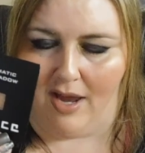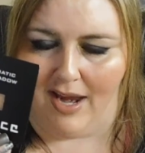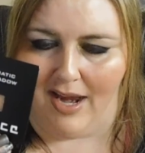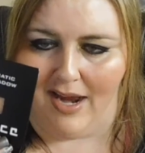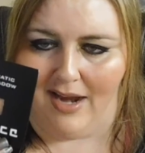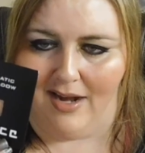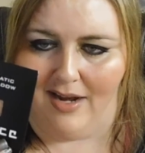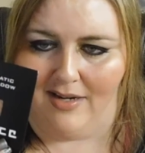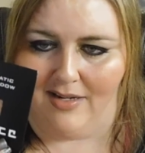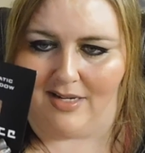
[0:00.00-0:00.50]

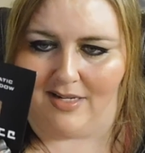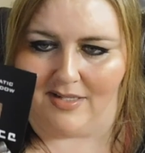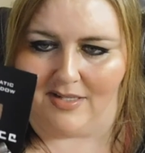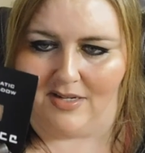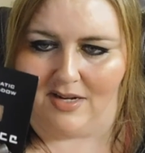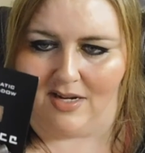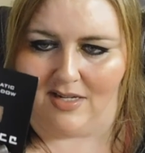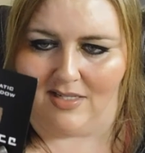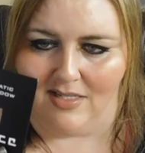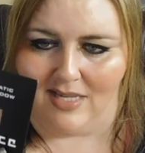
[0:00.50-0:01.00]
and it does
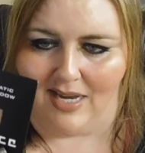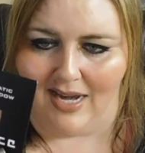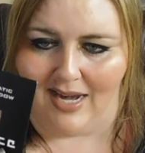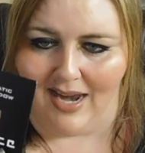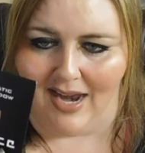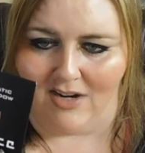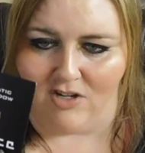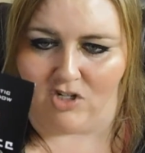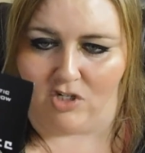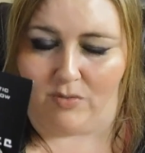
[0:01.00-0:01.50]
not say
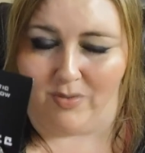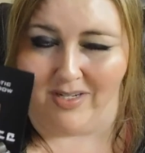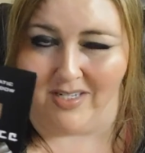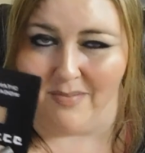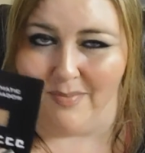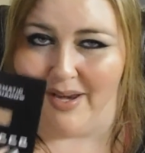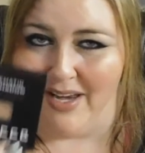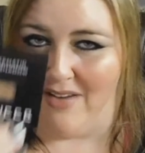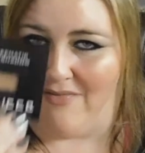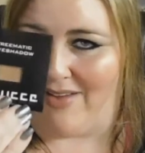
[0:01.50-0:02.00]
actually where it's
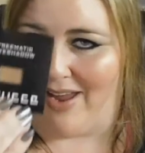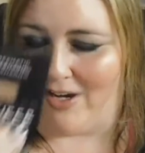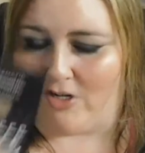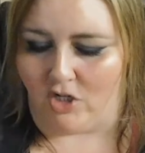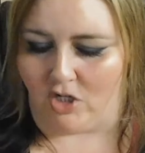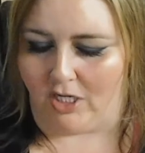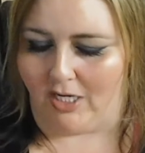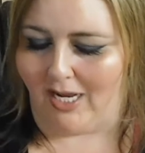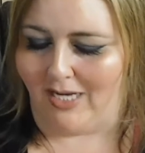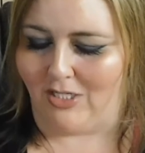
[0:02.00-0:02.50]

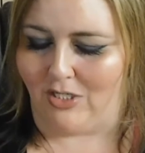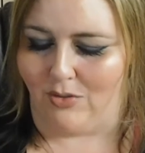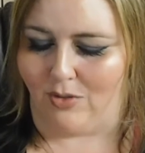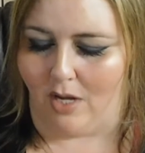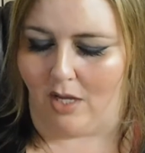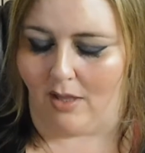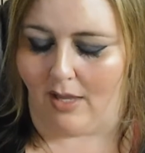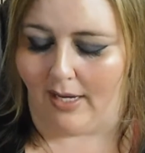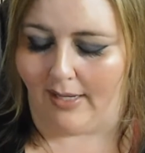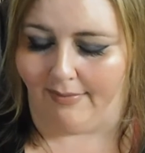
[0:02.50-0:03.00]
manufactured, and I do
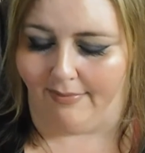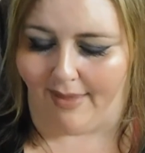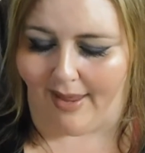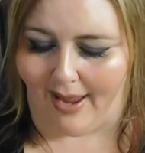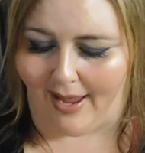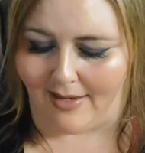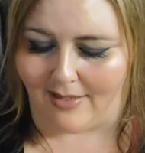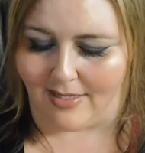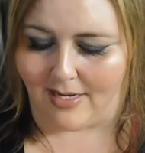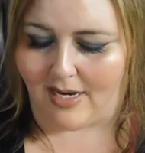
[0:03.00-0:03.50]
not like
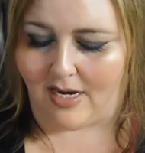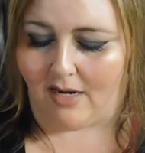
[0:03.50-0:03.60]
that.